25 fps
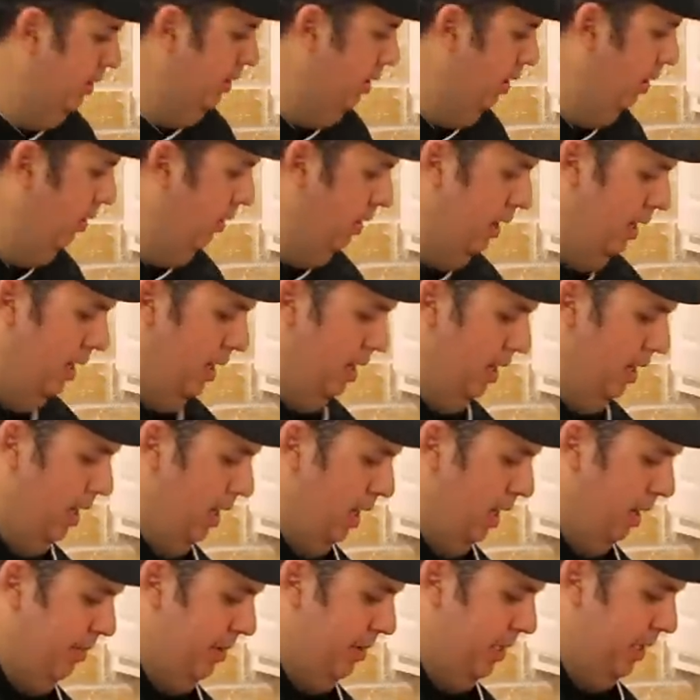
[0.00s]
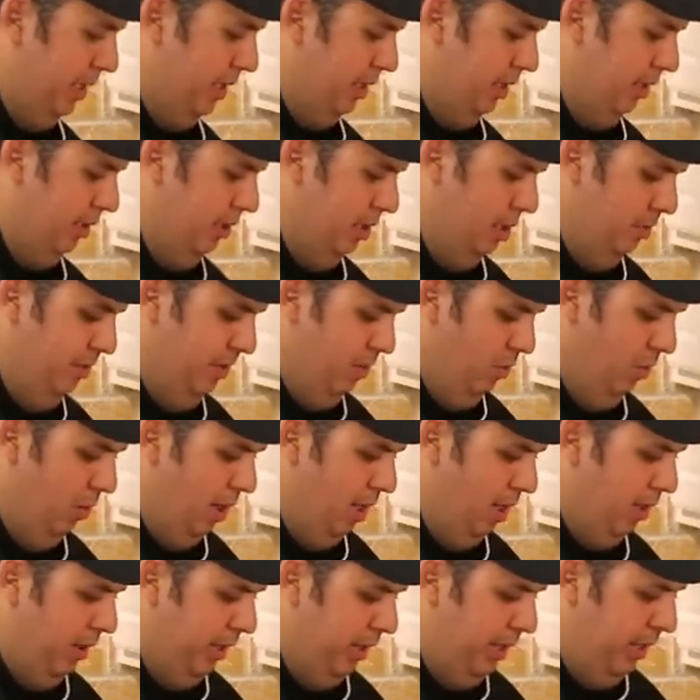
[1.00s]
So, I'm gonna get a little bit of
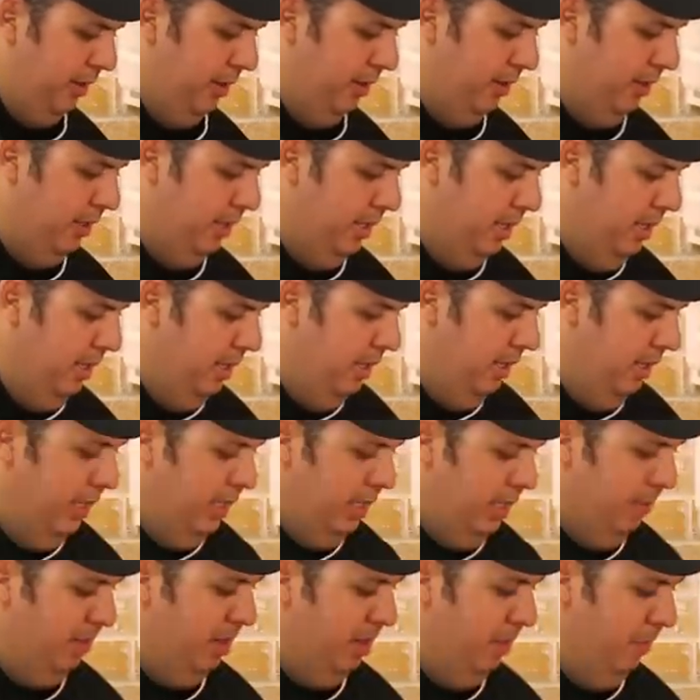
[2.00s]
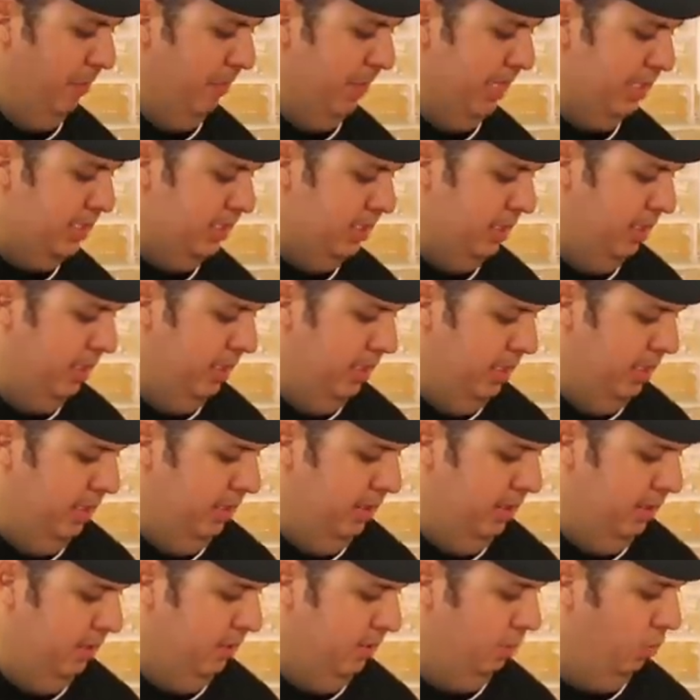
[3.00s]
water here, and I'm gonna mix it
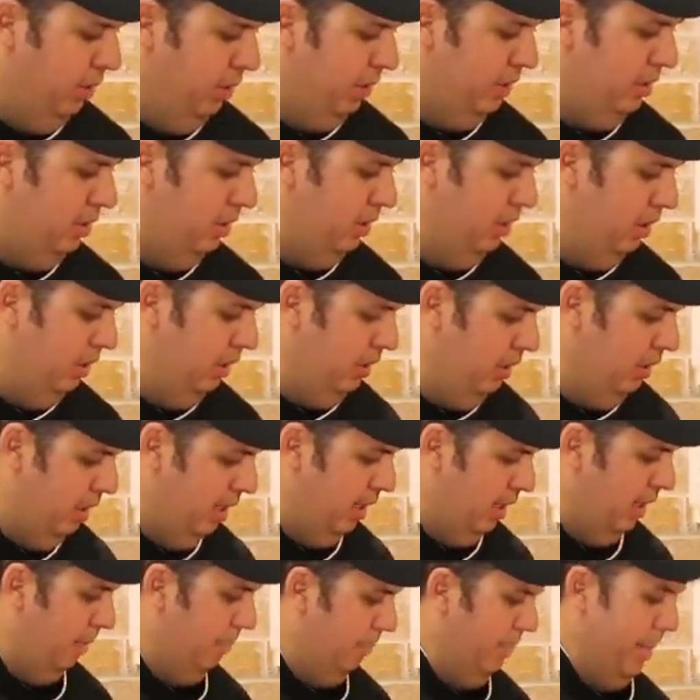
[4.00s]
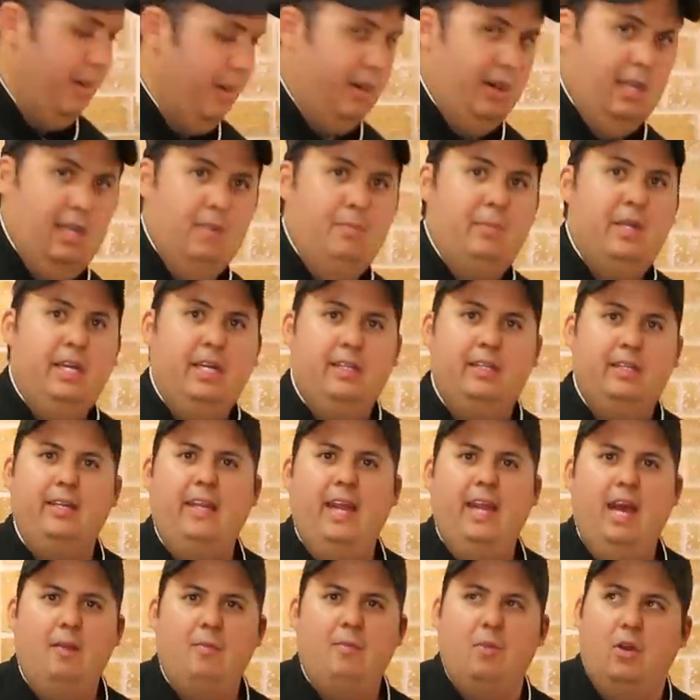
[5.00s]
in with the uh, powder. Let me get the
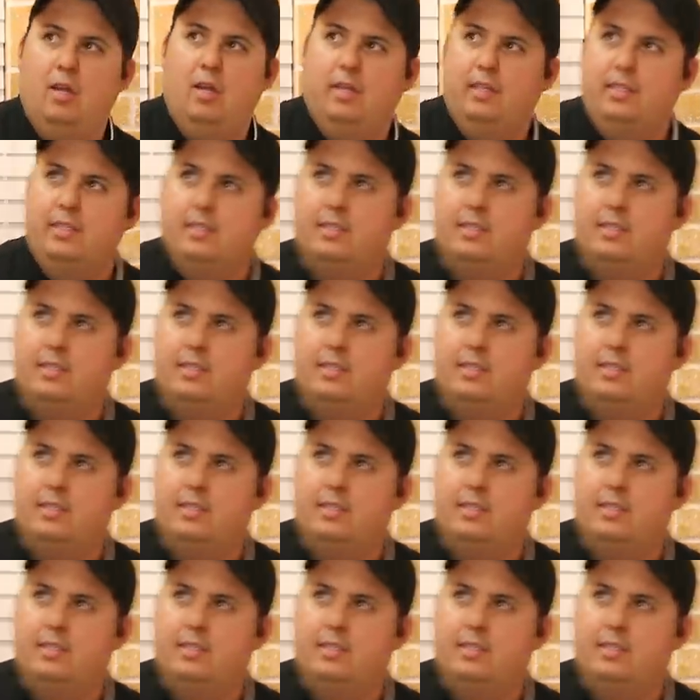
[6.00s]
camera on